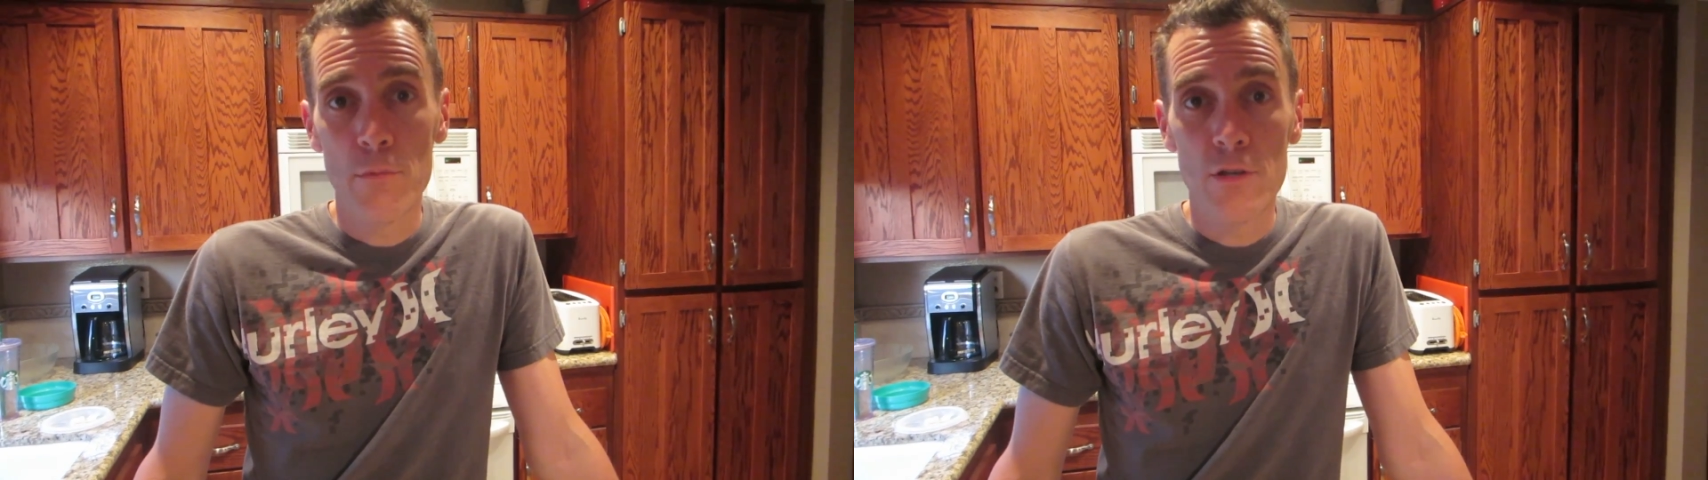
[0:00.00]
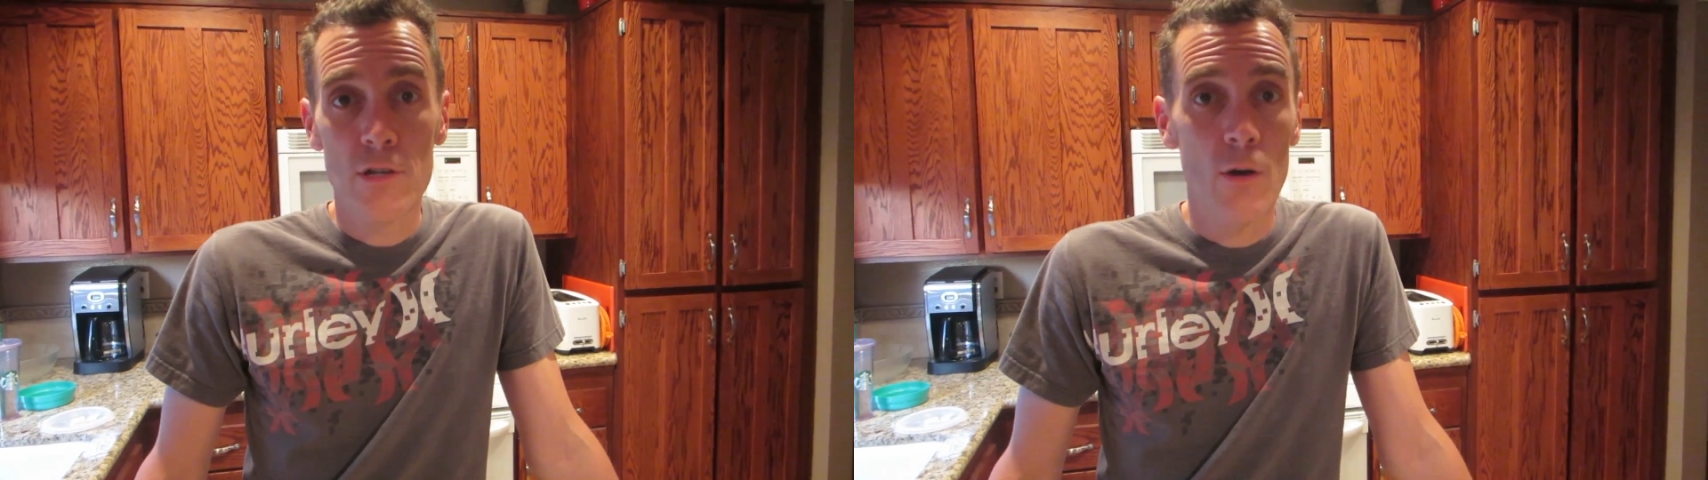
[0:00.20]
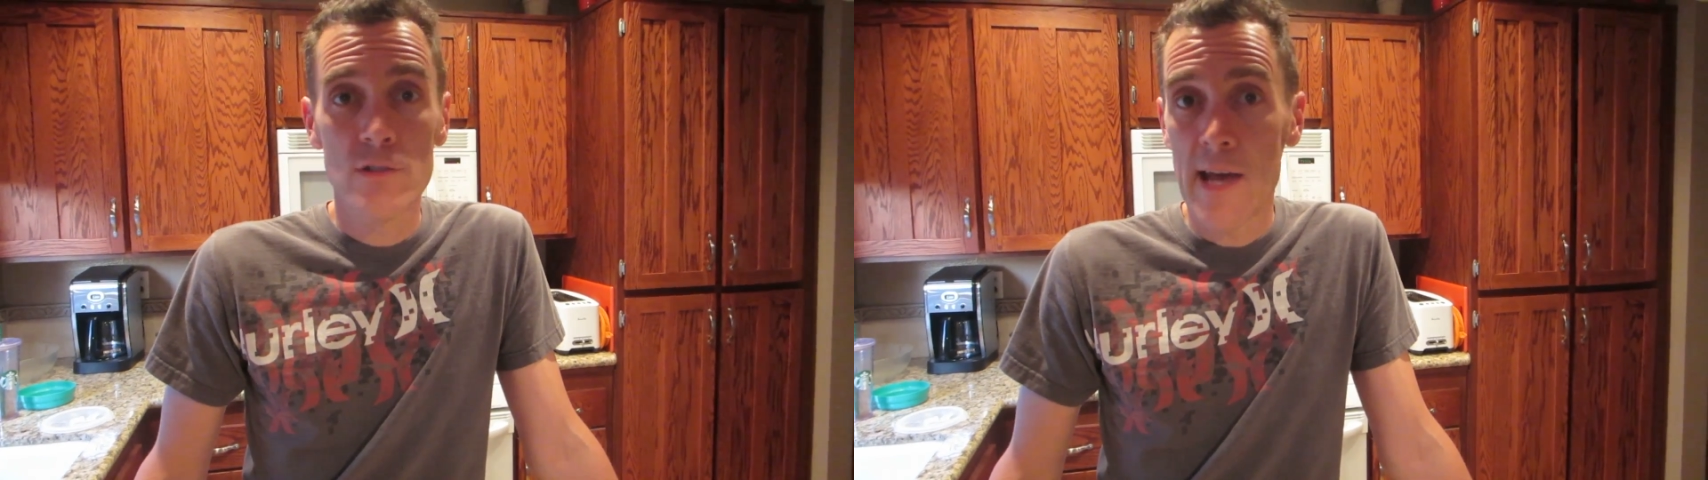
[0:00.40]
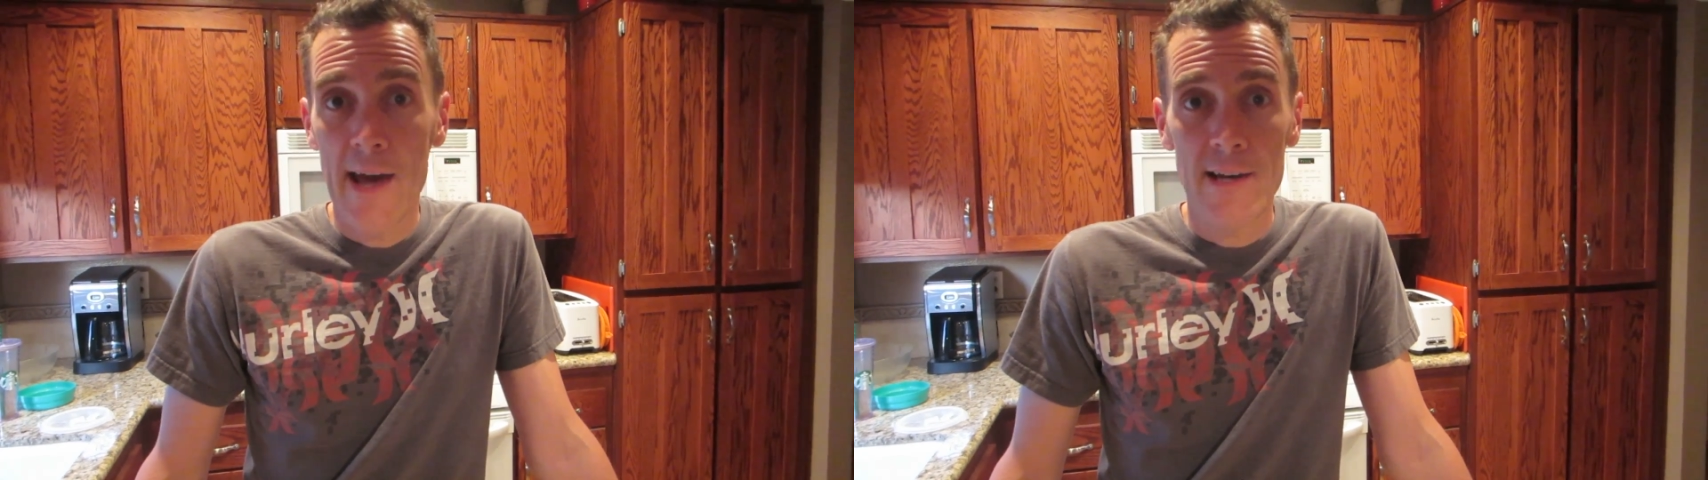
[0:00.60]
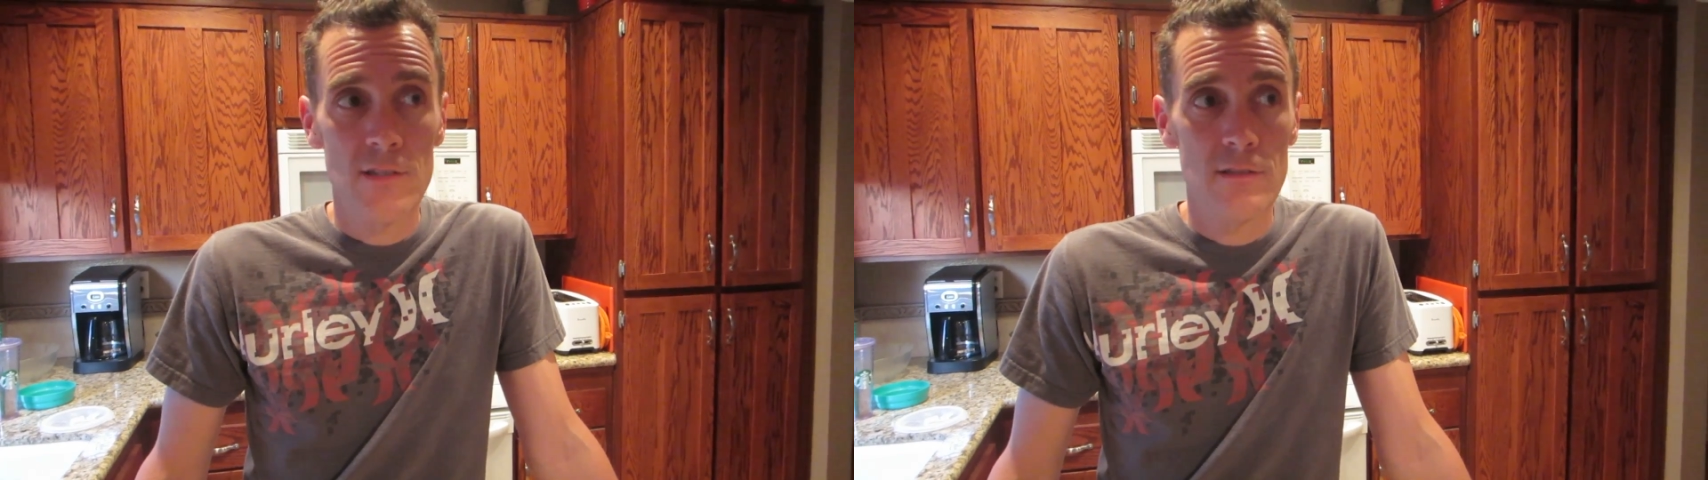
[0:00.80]
but you can always
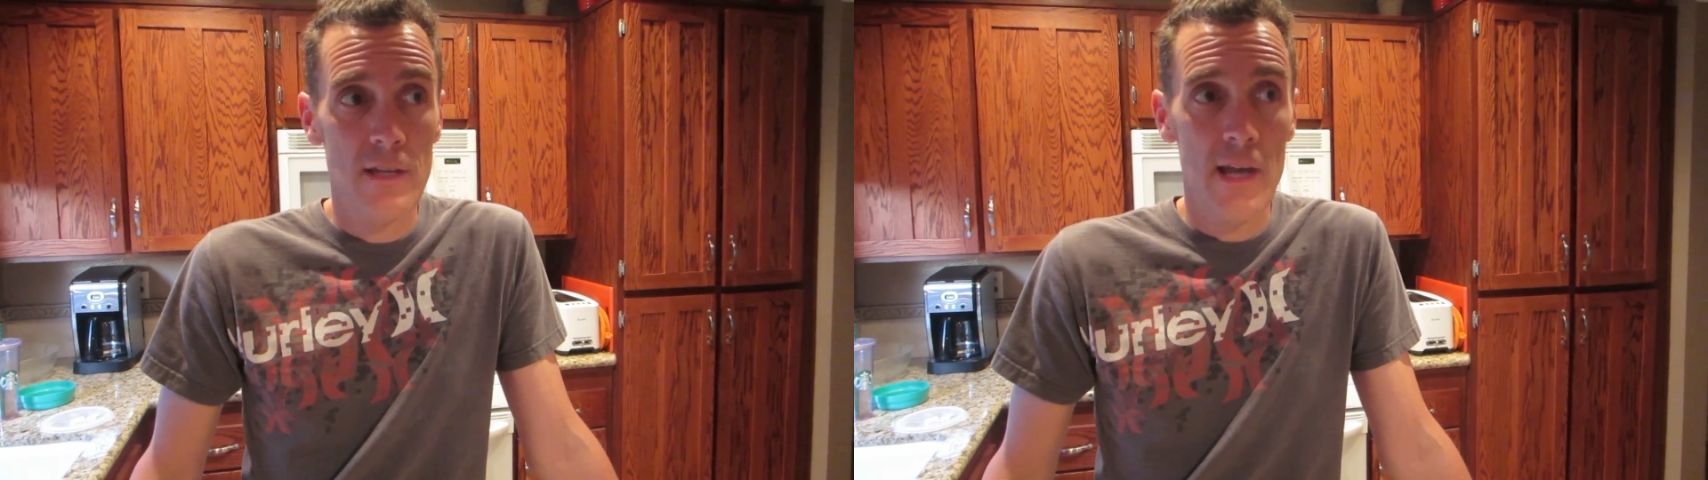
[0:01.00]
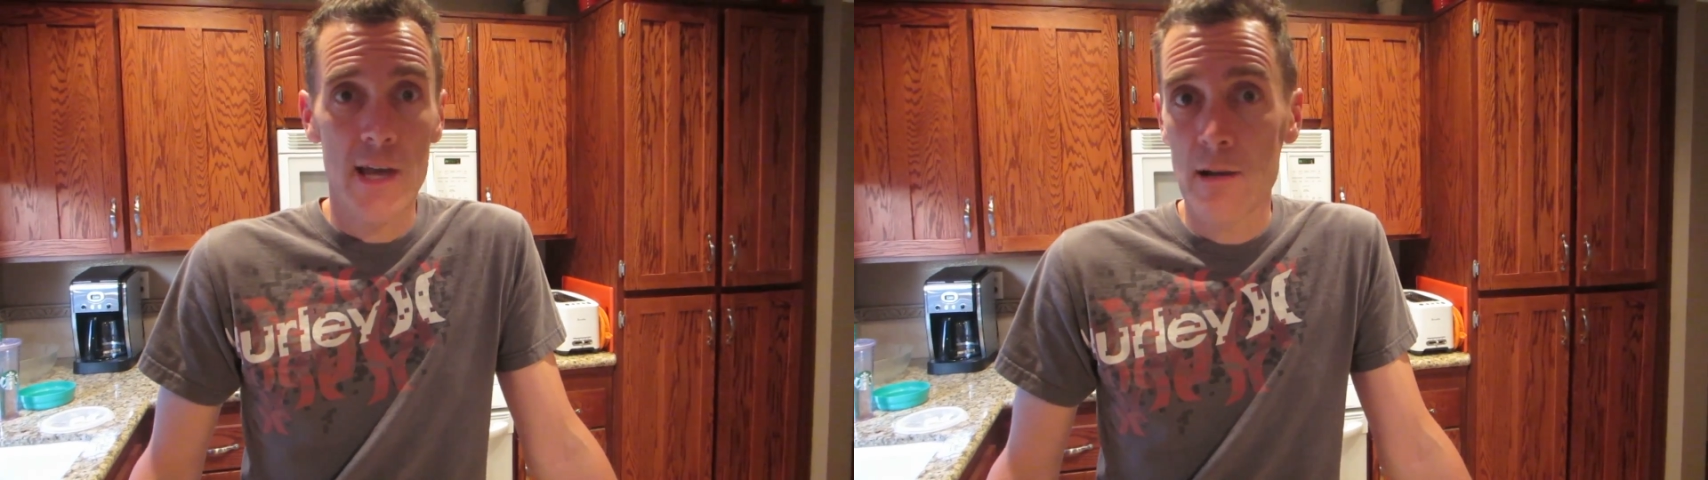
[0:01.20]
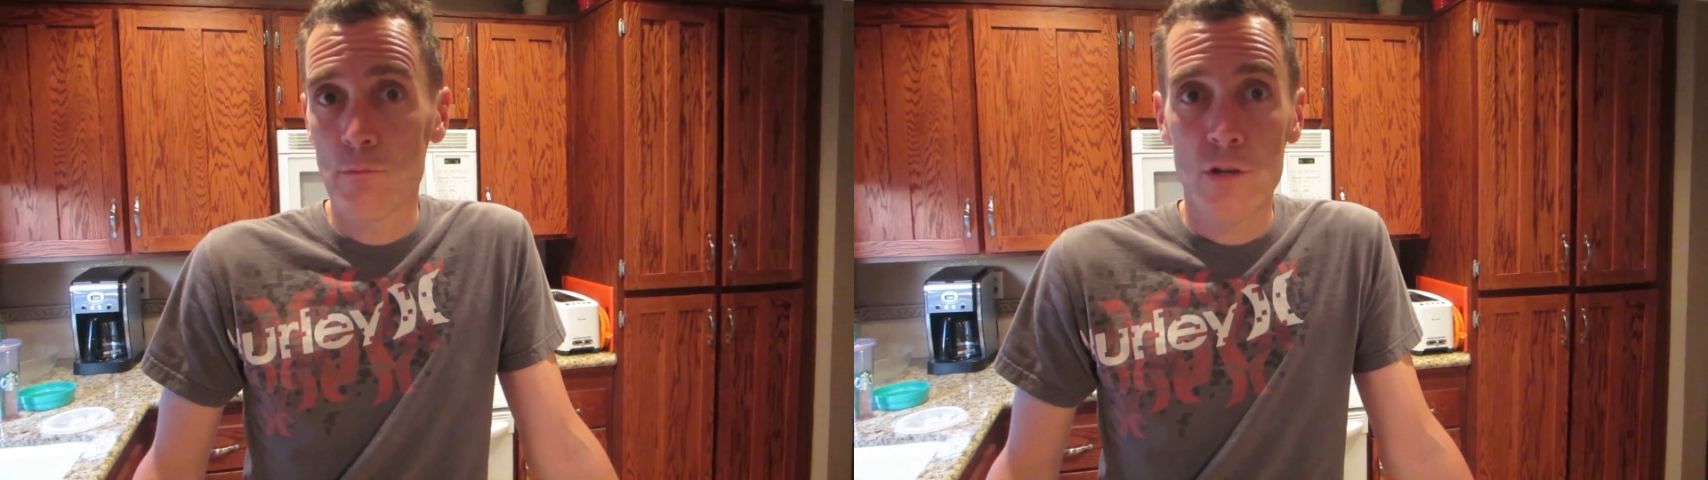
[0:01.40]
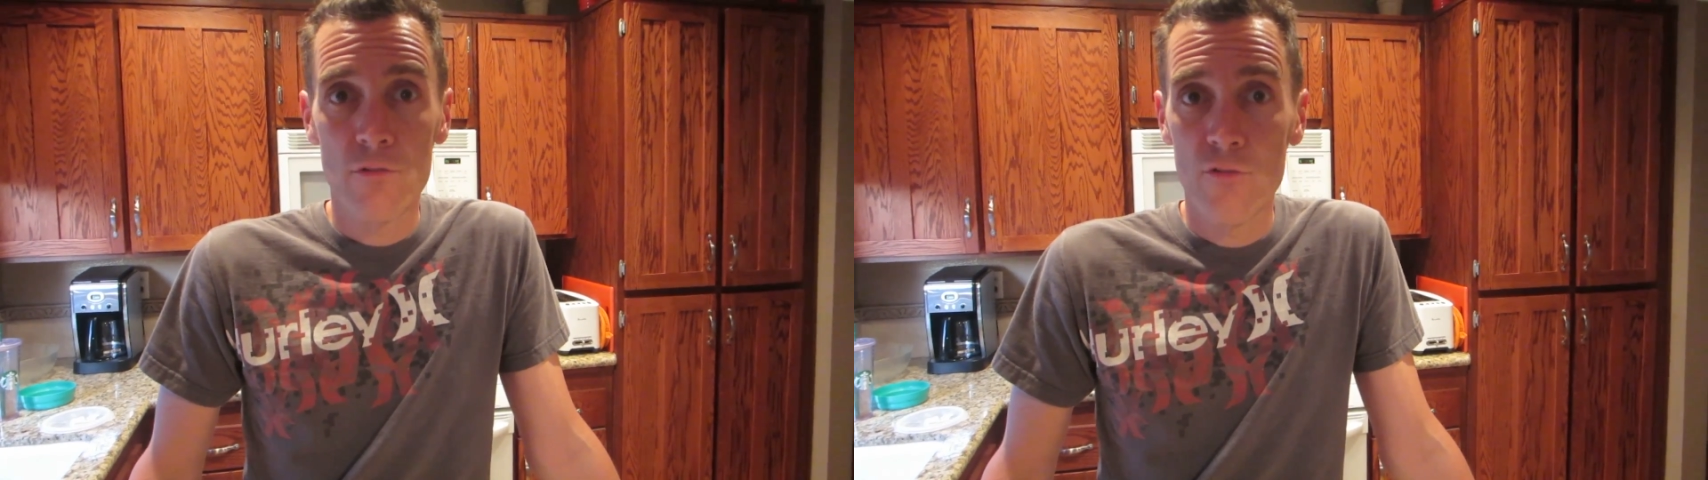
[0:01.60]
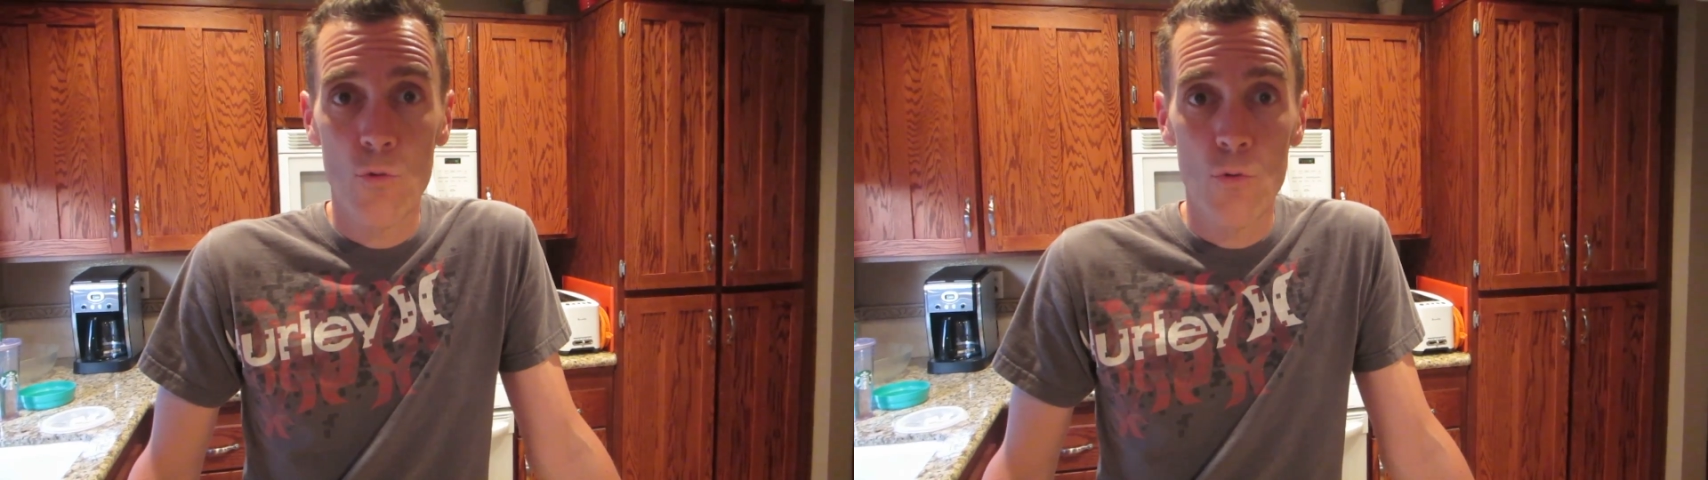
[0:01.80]
ask and say, hey, I'm
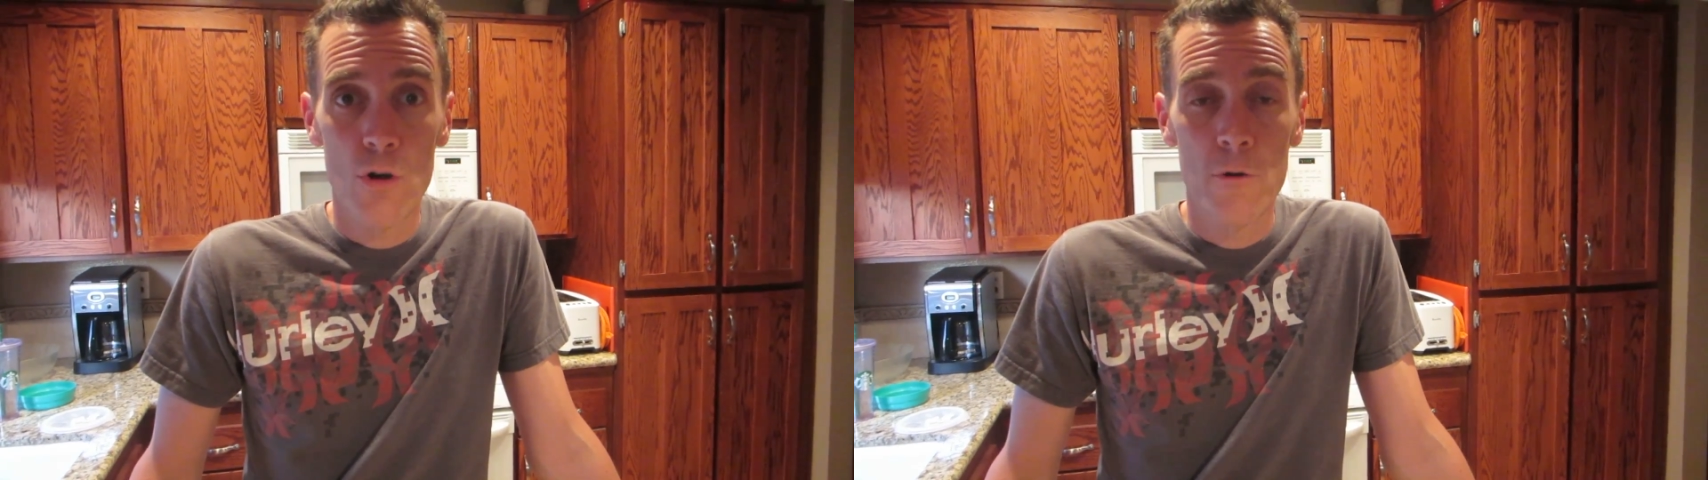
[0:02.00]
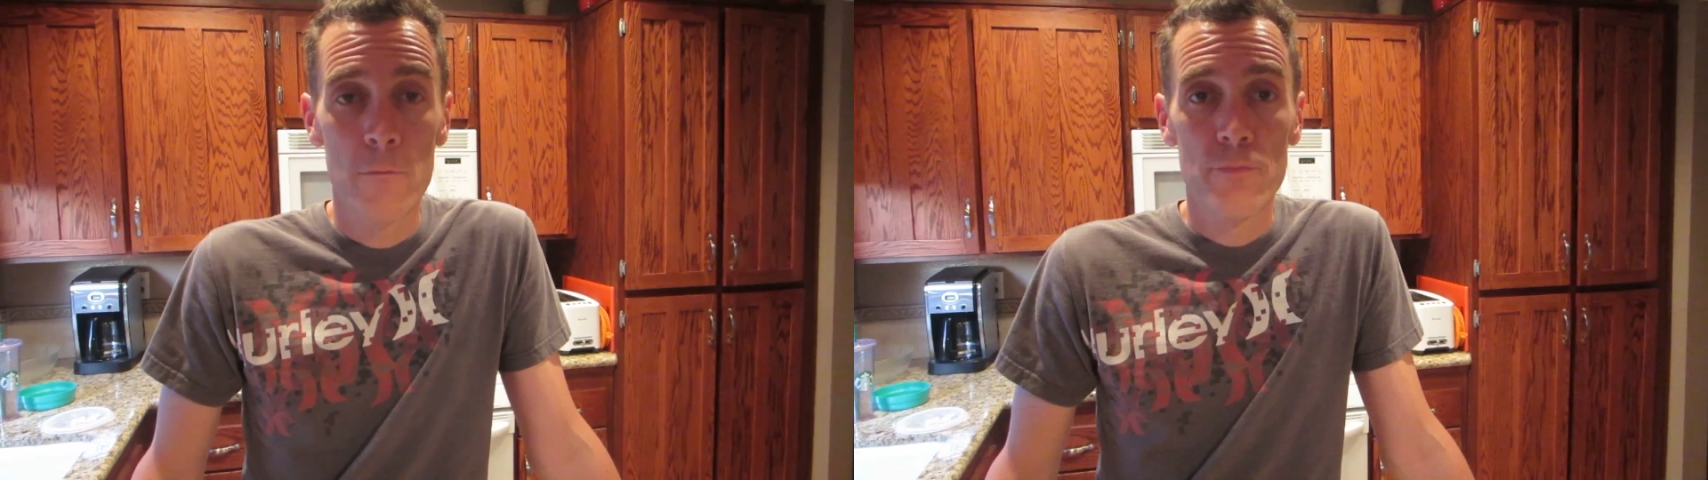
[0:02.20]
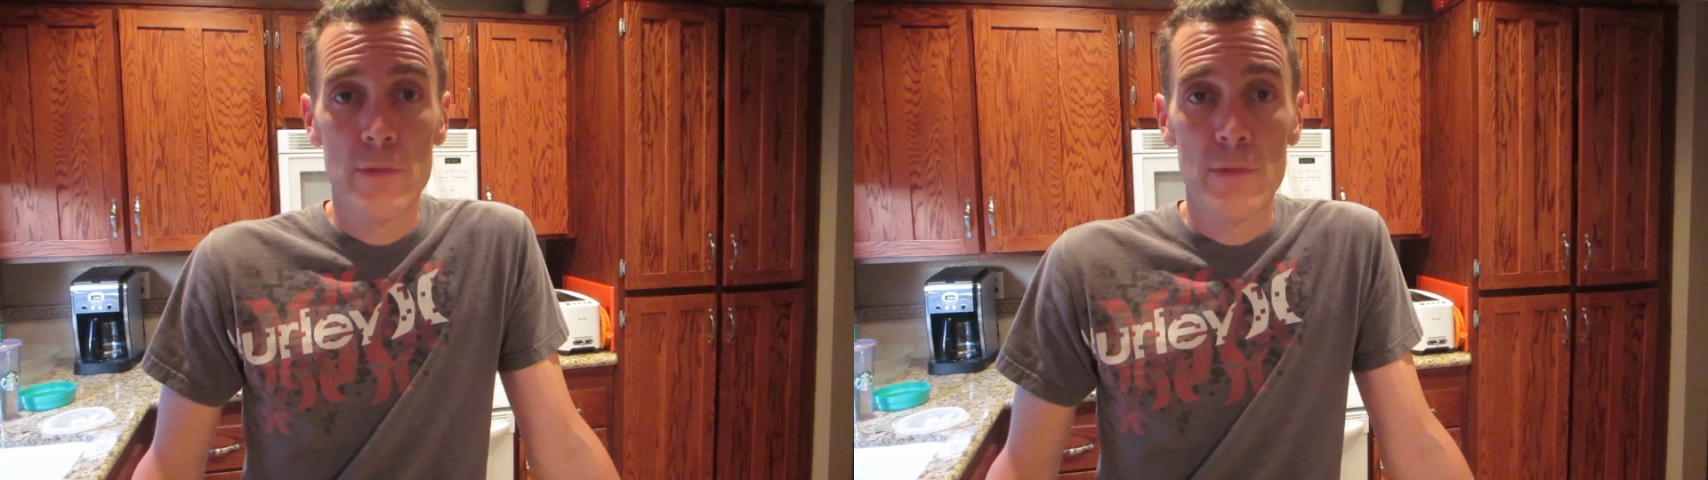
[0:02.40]
looking for